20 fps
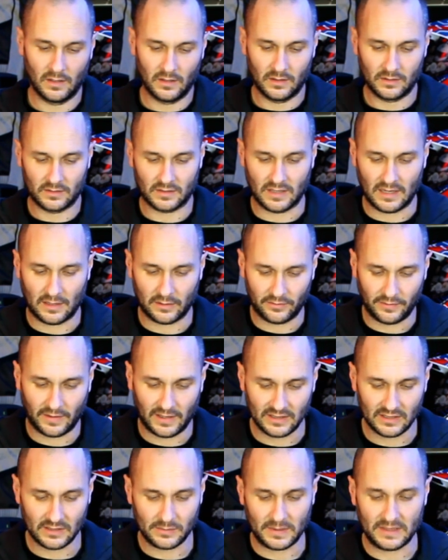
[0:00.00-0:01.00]
So now the
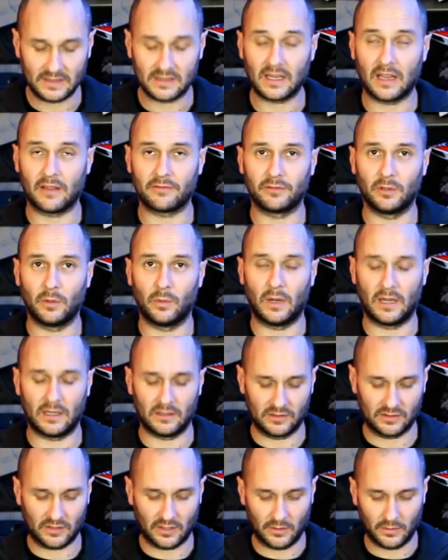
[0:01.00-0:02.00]
visor's been sat for a while
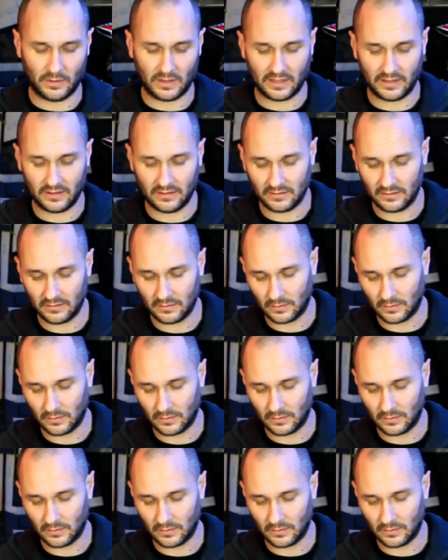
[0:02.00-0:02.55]
soaking,